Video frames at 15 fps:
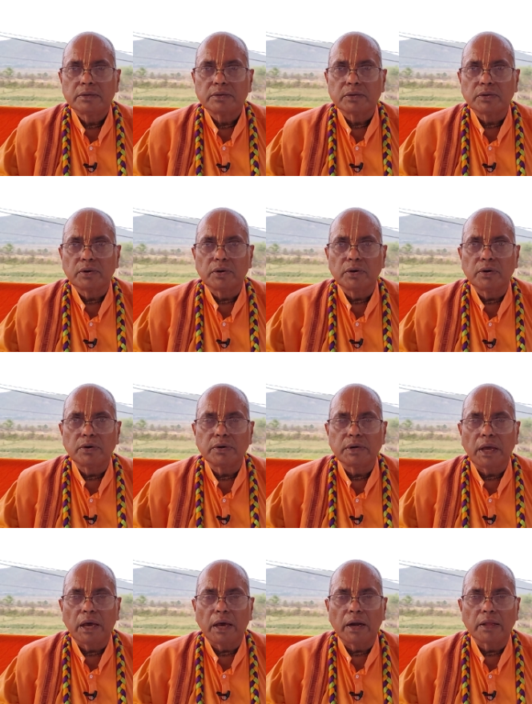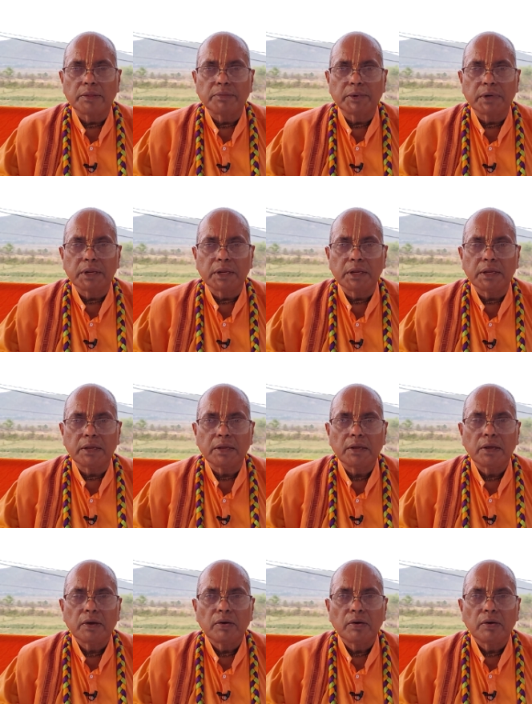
So Narada Muni,